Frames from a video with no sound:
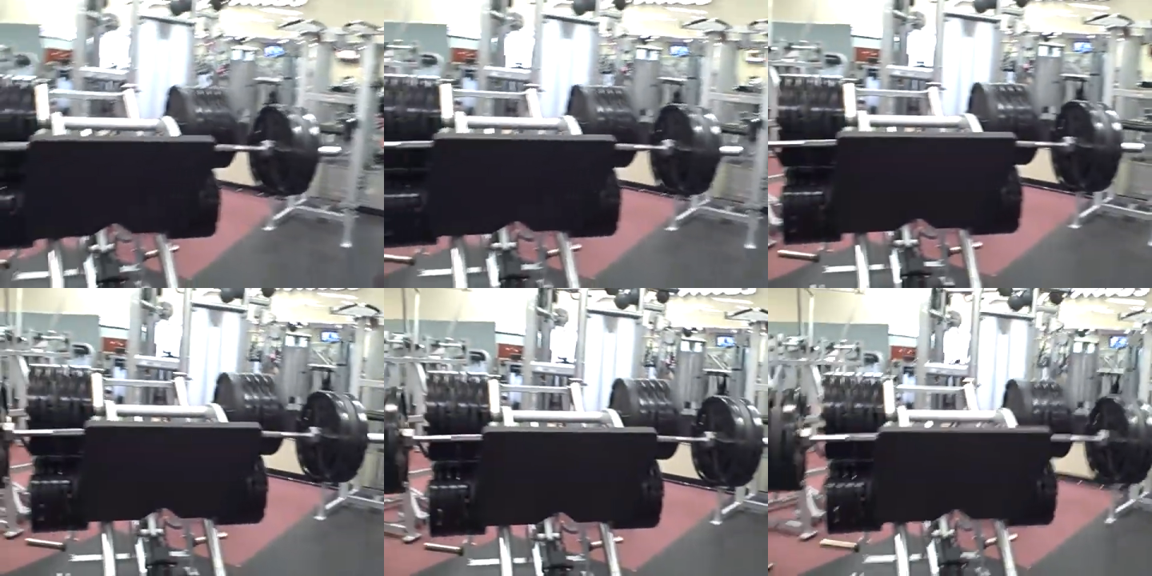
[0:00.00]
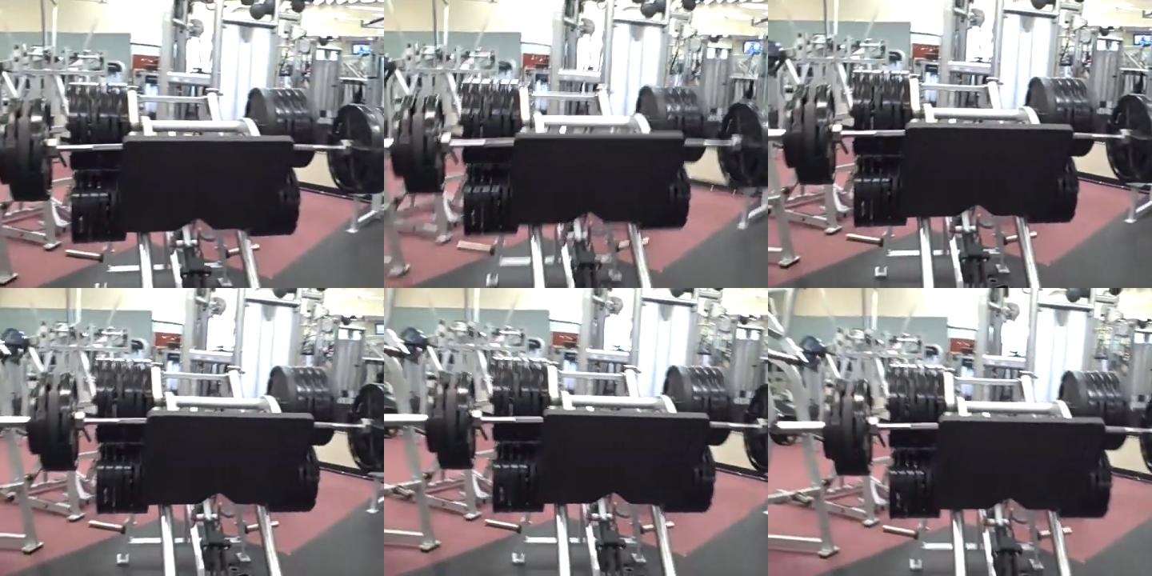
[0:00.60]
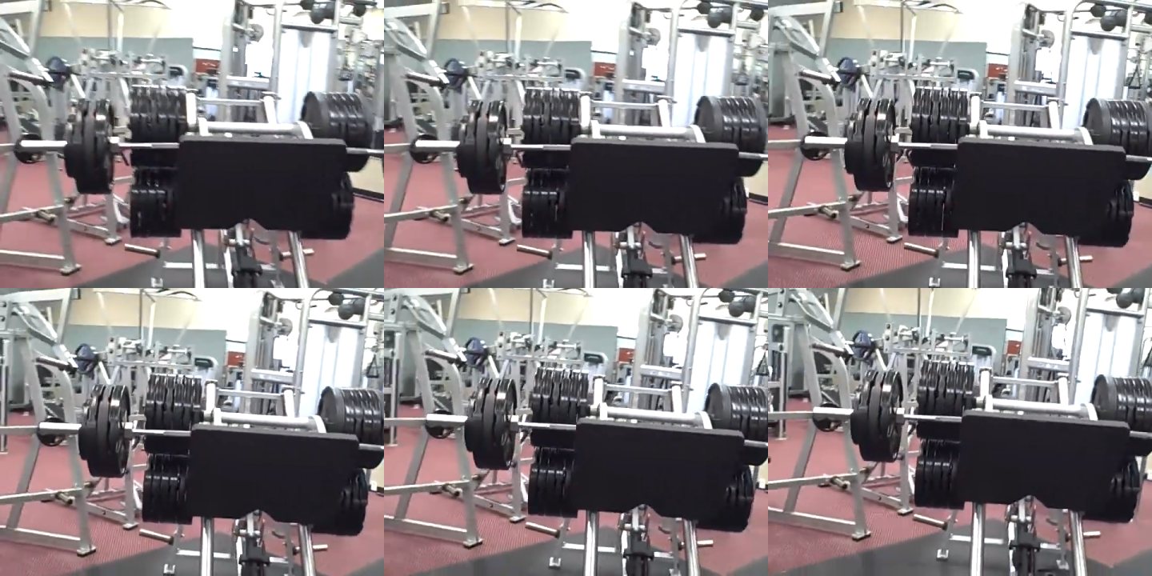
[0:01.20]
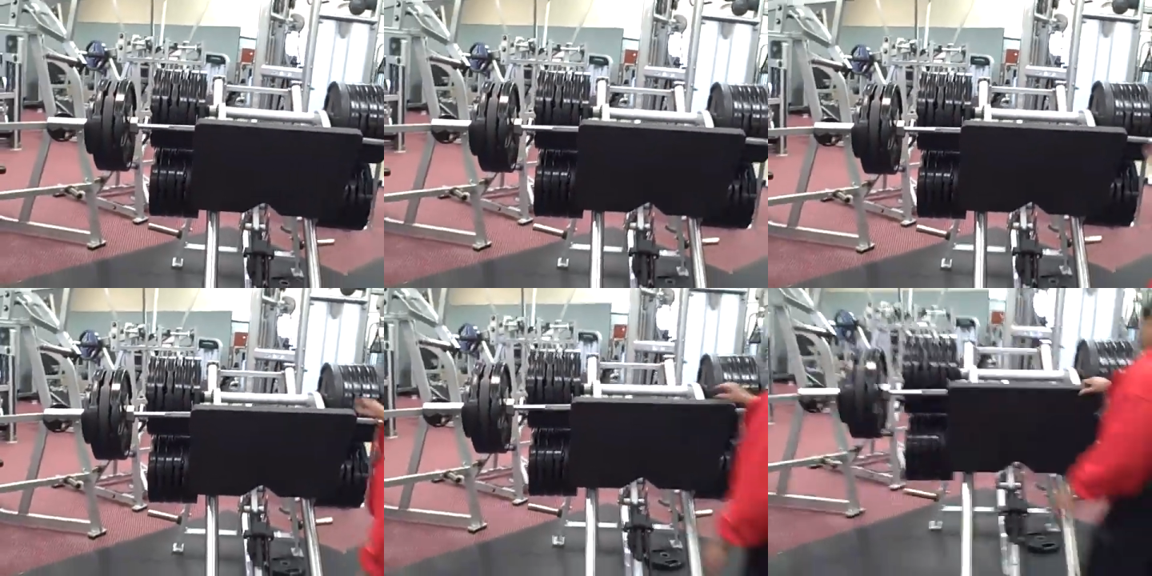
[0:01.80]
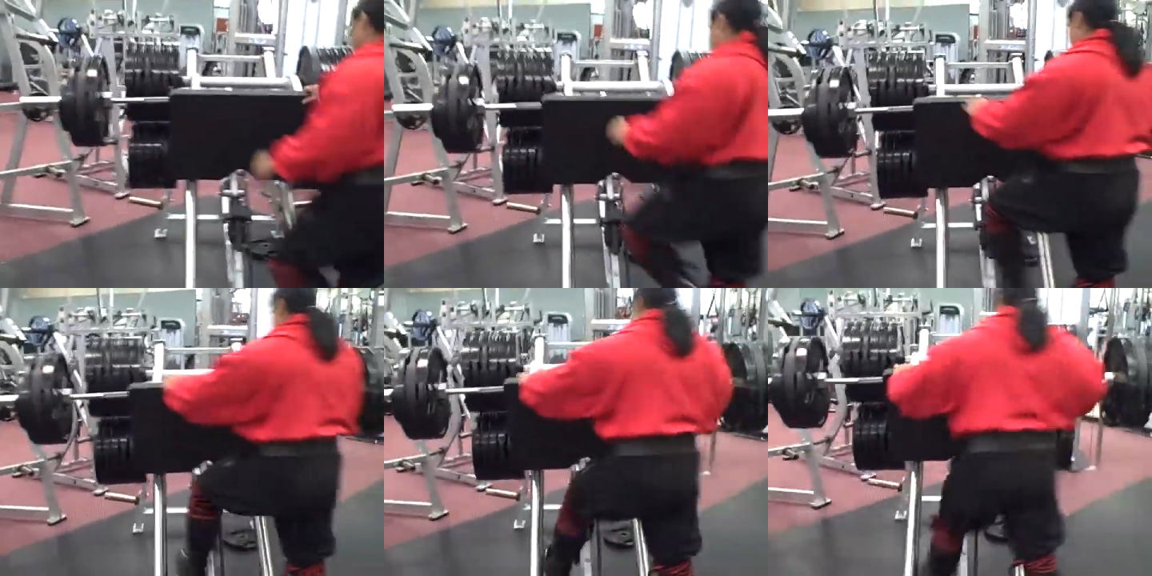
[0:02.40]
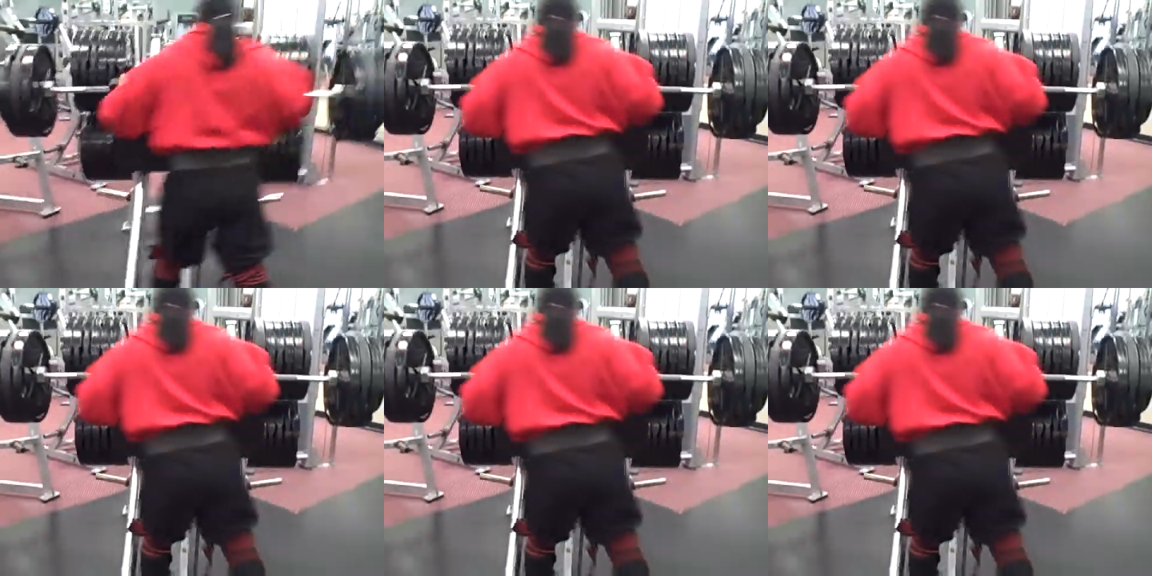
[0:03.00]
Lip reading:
[unreadable: no face in view]